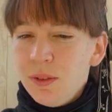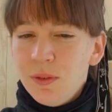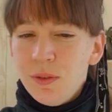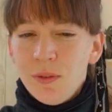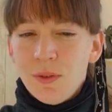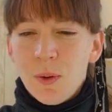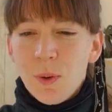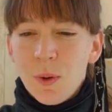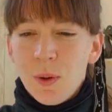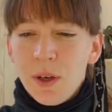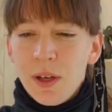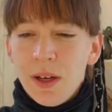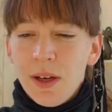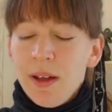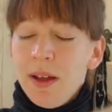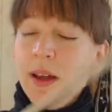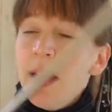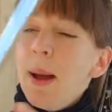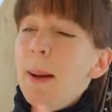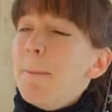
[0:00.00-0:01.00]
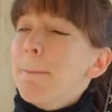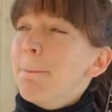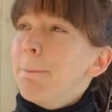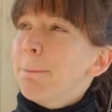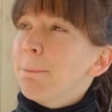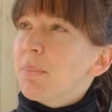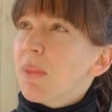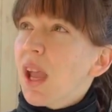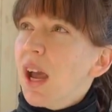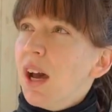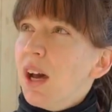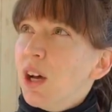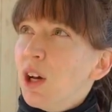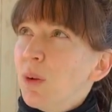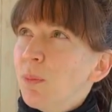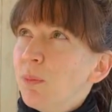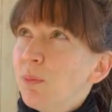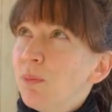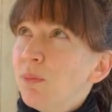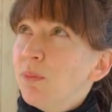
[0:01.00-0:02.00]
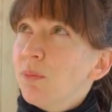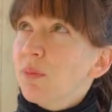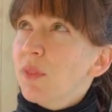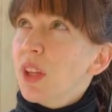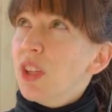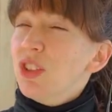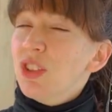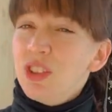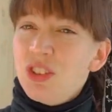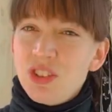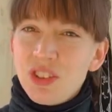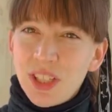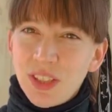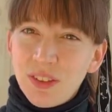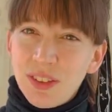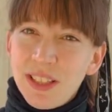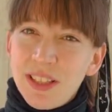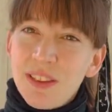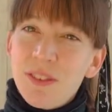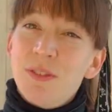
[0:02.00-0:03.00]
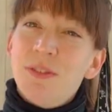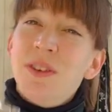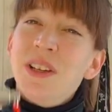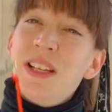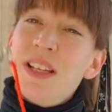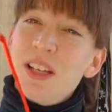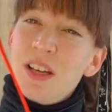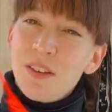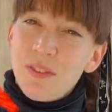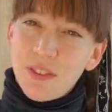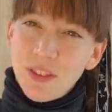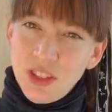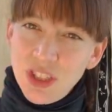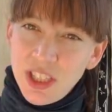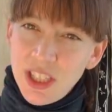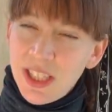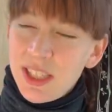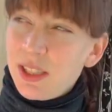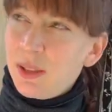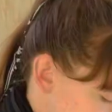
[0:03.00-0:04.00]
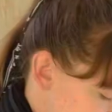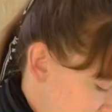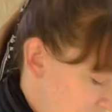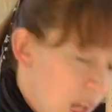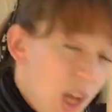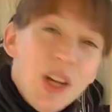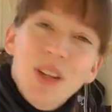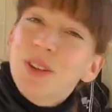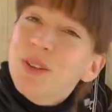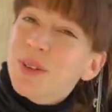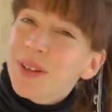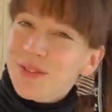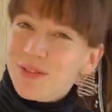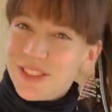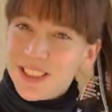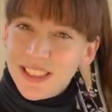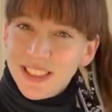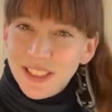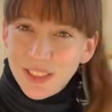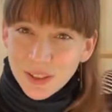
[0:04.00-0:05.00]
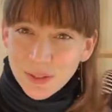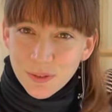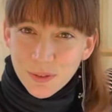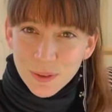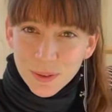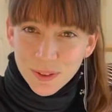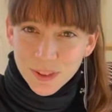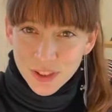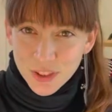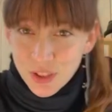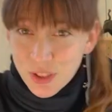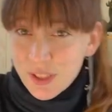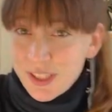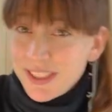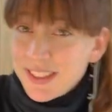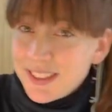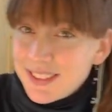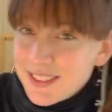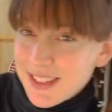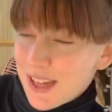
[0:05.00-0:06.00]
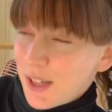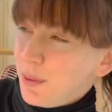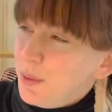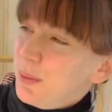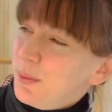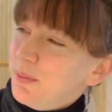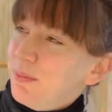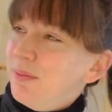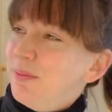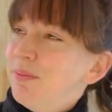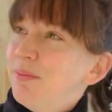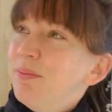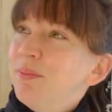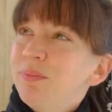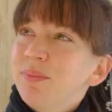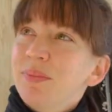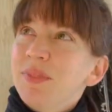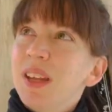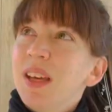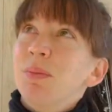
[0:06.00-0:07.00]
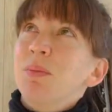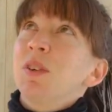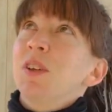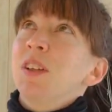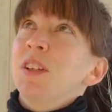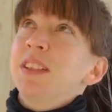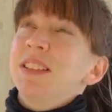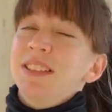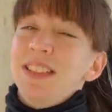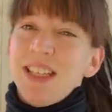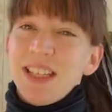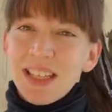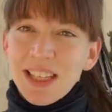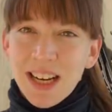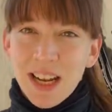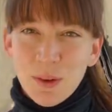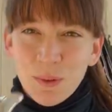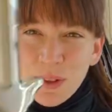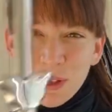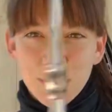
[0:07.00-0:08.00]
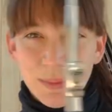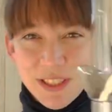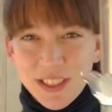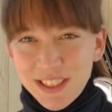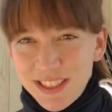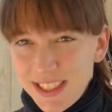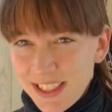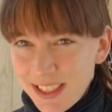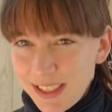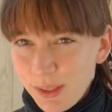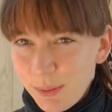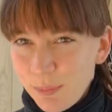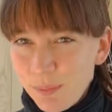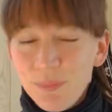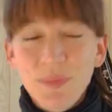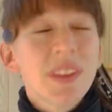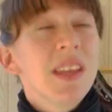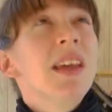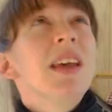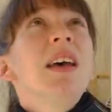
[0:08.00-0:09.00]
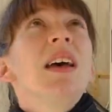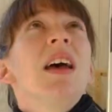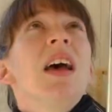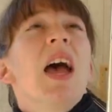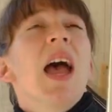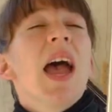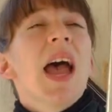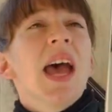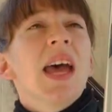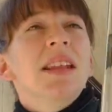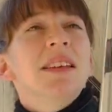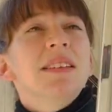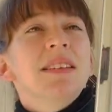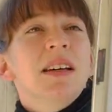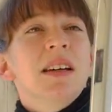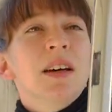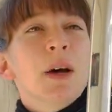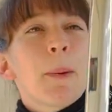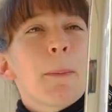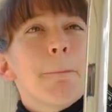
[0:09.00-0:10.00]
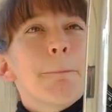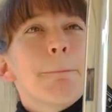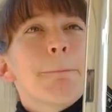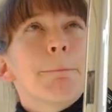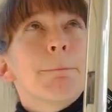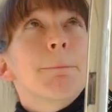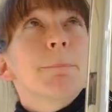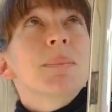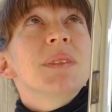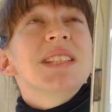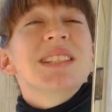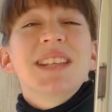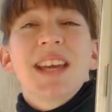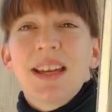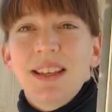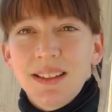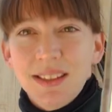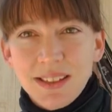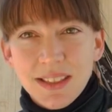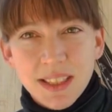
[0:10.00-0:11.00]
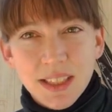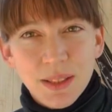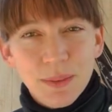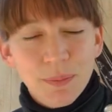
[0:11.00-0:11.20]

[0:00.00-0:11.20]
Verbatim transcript: for um, just generally the feeling of the jian. So I really look forward to trying this out. I'm gonna take it out with me today and um, test it.